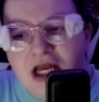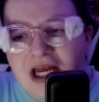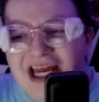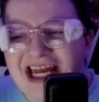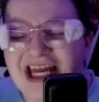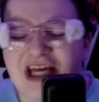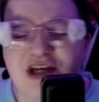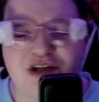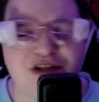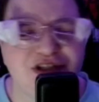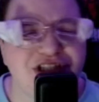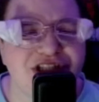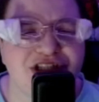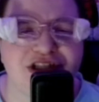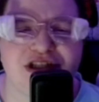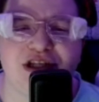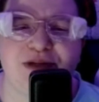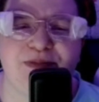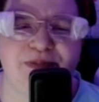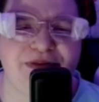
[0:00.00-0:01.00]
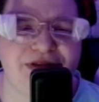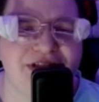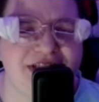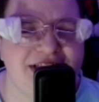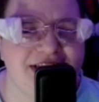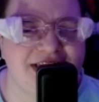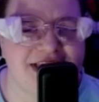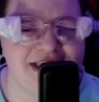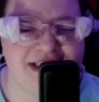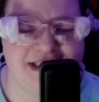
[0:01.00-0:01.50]
it'll just look
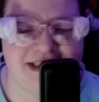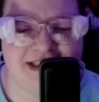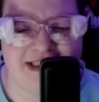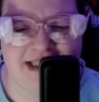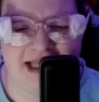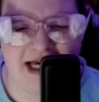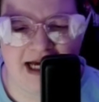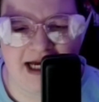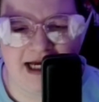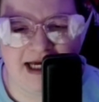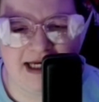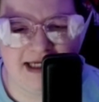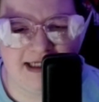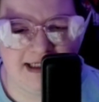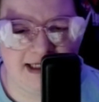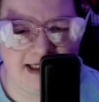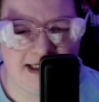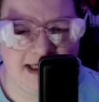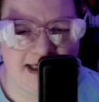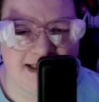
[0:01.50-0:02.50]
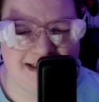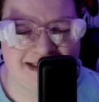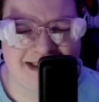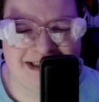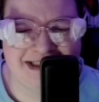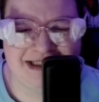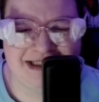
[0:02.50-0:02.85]
pleasing to the eye, I guess,